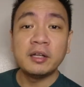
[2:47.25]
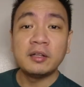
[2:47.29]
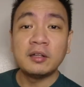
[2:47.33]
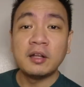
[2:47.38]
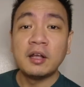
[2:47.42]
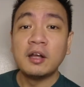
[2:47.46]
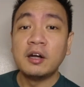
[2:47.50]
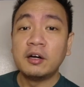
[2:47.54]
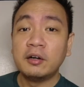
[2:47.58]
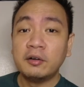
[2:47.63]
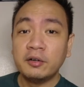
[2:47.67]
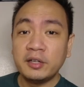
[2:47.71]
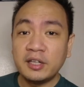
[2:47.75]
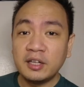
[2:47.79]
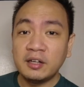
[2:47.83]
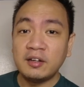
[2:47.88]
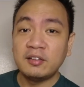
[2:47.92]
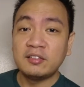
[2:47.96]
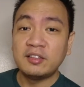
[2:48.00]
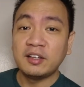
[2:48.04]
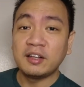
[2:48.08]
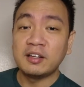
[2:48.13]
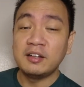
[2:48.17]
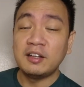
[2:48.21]
but
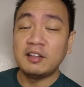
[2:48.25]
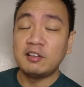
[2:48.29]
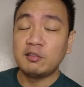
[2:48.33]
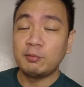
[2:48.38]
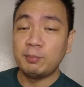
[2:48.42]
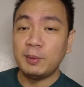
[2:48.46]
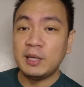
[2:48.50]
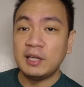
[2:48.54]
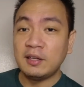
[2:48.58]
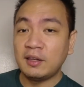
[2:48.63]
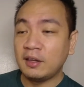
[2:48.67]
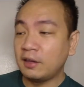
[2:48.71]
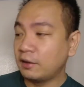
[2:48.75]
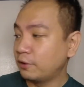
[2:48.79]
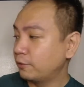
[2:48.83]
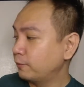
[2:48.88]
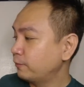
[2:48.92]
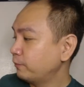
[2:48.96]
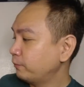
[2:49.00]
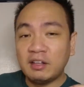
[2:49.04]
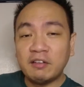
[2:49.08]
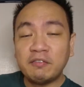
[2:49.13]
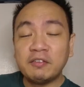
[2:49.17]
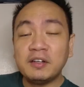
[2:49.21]
realistically speaking,
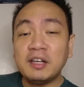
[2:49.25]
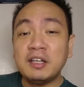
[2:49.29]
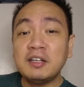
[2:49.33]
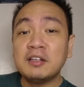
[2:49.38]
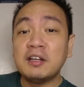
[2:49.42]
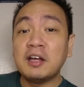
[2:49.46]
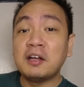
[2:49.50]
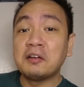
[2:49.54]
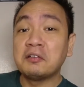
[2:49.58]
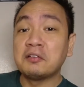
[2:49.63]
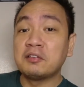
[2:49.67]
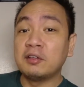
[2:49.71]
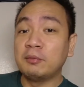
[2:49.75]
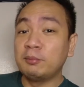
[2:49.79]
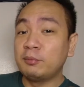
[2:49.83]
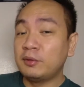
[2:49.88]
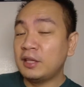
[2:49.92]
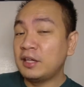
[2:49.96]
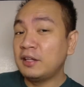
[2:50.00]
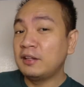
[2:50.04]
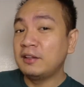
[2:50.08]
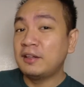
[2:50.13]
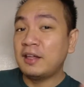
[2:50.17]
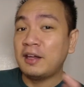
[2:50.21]
definitely not
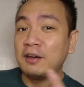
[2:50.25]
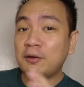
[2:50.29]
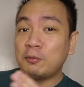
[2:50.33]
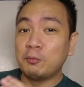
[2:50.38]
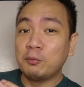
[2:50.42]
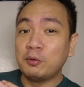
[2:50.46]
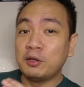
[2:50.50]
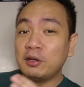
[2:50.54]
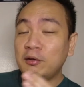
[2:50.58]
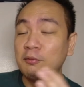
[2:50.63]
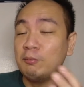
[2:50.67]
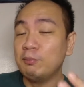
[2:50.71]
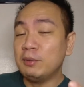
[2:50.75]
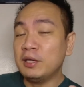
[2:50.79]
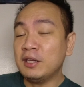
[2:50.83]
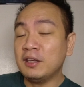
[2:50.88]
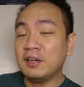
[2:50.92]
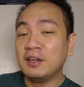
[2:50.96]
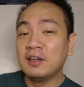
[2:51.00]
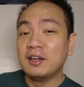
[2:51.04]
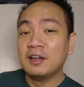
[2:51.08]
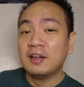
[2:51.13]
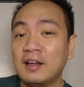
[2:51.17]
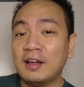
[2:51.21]
something that would
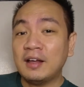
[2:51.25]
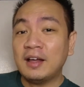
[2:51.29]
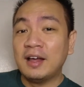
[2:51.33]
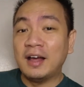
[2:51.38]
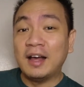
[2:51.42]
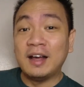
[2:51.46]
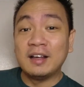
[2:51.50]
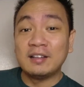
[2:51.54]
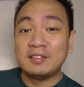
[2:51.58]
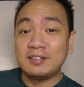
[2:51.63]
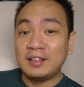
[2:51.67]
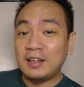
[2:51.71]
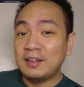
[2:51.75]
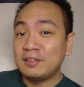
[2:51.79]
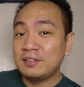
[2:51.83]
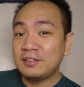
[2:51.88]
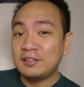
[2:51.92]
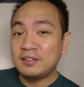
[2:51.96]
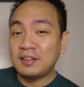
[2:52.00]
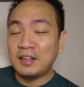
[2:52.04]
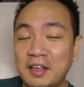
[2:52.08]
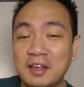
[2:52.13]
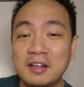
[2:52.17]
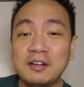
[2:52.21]
be
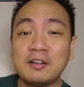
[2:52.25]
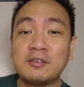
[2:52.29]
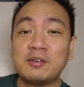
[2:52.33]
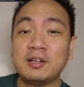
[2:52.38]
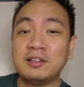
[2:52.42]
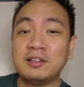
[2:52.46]
assessed and